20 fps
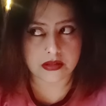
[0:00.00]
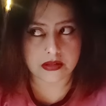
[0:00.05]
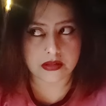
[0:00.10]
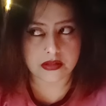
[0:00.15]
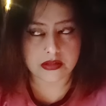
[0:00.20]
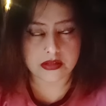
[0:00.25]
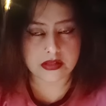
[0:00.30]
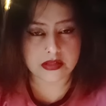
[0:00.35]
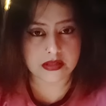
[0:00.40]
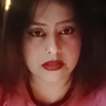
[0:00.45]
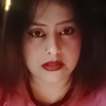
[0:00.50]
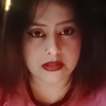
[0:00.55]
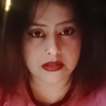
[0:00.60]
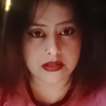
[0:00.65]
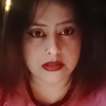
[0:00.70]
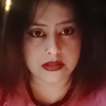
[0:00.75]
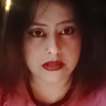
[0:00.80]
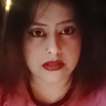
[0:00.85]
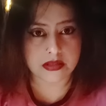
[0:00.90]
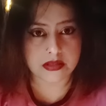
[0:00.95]

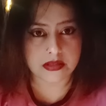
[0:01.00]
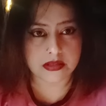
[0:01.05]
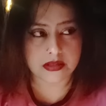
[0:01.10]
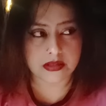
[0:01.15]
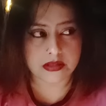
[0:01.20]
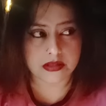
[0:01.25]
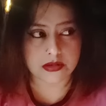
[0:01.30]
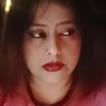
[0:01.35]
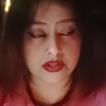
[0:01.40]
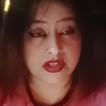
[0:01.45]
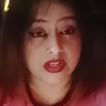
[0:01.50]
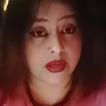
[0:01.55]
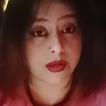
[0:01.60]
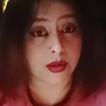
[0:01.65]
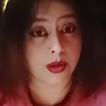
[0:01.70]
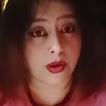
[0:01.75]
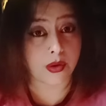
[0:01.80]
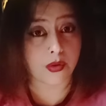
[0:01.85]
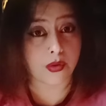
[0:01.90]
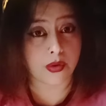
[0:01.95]
to
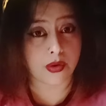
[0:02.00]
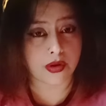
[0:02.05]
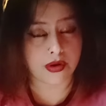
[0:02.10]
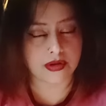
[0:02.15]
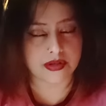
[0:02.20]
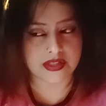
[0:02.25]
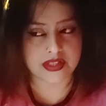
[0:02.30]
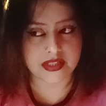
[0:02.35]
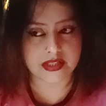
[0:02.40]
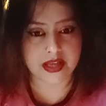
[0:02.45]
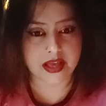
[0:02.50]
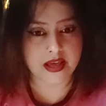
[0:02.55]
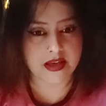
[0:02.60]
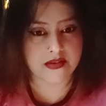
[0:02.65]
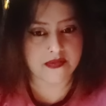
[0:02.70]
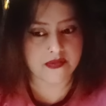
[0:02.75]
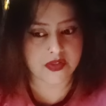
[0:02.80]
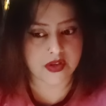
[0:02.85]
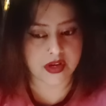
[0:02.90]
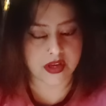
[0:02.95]
secure or
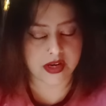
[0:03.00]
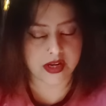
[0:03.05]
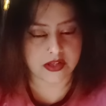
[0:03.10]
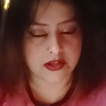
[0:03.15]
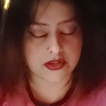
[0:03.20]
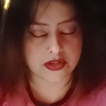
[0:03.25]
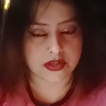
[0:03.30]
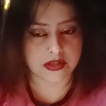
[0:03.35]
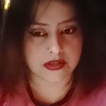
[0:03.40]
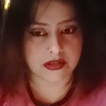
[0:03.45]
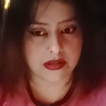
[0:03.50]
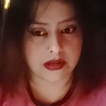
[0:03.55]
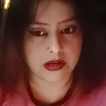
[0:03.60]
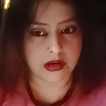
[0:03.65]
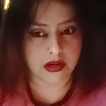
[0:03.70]
save the connection.